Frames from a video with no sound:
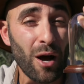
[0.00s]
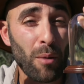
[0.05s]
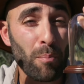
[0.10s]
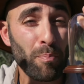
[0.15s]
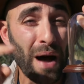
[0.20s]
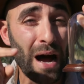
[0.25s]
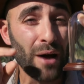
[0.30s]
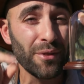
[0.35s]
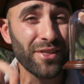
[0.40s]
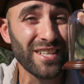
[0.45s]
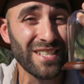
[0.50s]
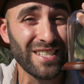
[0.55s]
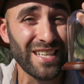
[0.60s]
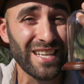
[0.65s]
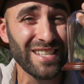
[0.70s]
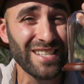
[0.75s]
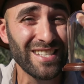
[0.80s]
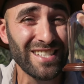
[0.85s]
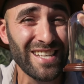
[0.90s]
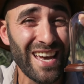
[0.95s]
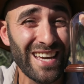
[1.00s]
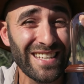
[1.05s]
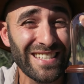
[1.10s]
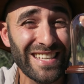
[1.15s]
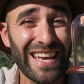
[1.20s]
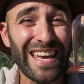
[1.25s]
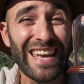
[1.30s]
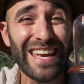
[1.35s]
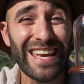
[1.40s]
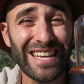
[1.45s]
about this
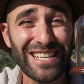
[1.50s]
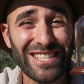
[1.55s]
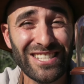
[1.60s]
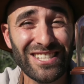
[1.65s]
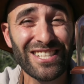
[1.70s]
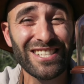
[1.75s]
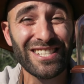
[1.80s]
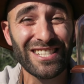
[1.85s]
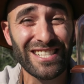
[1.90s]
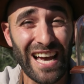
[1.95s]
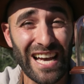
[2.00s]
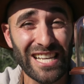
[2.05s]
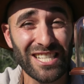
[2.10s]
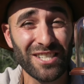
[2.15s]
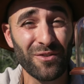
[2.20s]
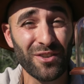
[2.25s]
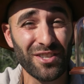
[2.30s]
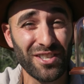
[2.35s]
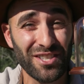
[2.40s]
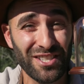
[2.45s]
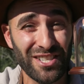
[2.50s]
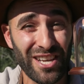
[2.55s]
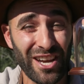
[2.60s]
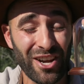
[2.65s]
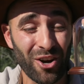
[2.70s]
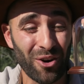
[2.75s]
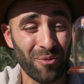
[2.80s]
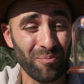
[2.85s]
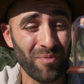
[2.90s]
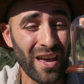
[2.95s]
insect is the size of its
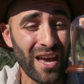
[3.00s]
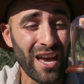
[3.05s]
stinger.